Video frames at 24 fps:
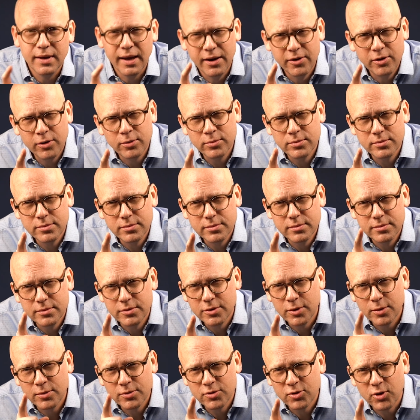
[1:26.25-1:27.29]
Yeah, don't
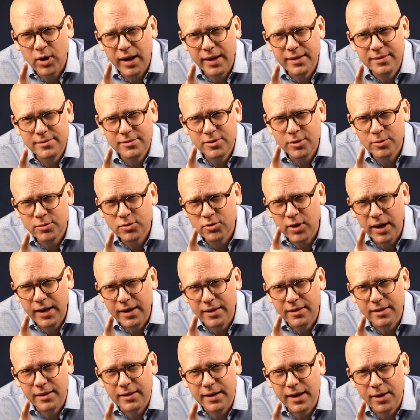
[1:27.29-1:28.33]
don't try don't try
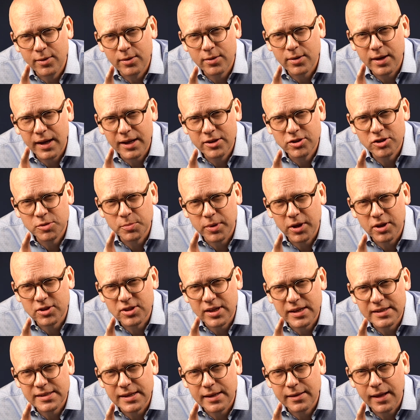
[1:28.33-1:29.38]
anything now, okay? Just
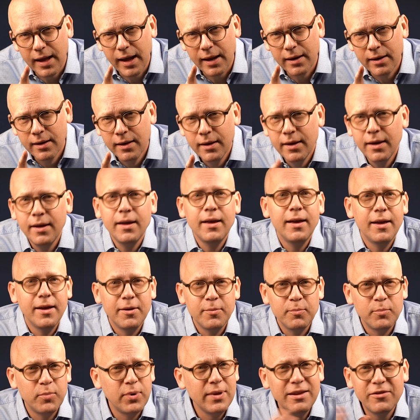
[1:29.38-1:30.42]
because I said that.
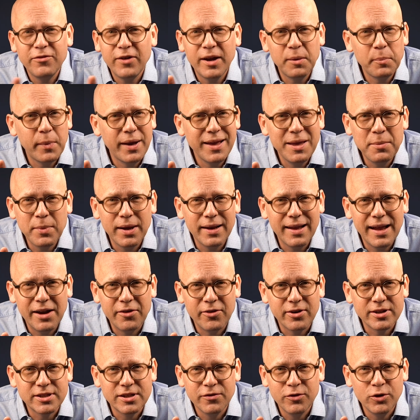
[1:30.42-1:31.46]
Please find my email
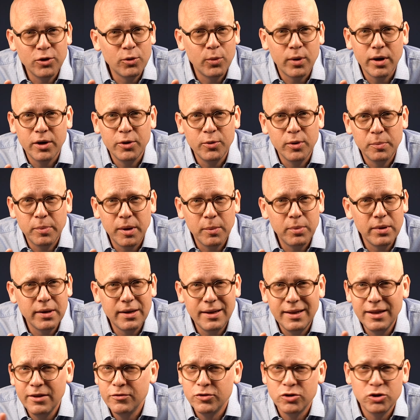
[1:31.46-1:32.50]
address if you don't want to do it
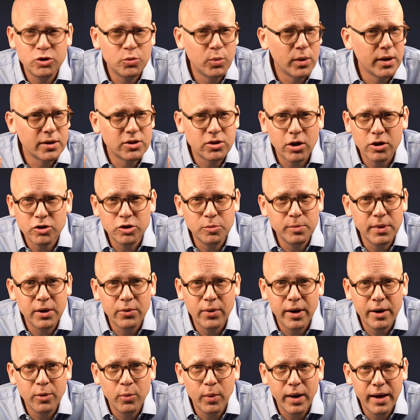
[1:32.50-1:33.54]
publicly, if you just want to talk to me
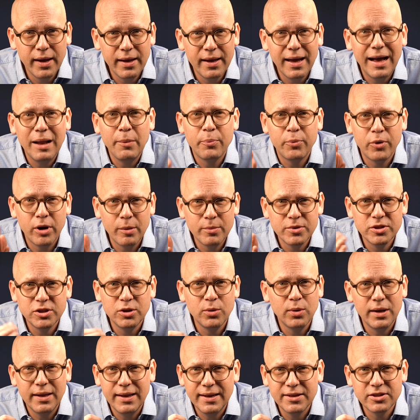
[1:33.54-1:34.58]
right away. I'll promise
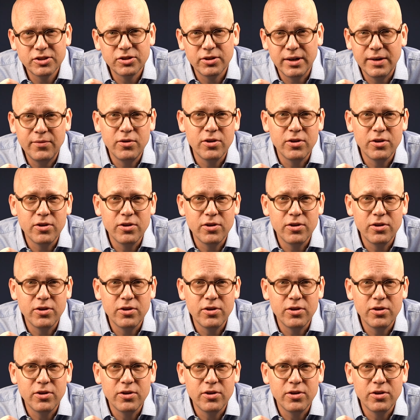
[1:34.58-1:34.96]
you I'll answer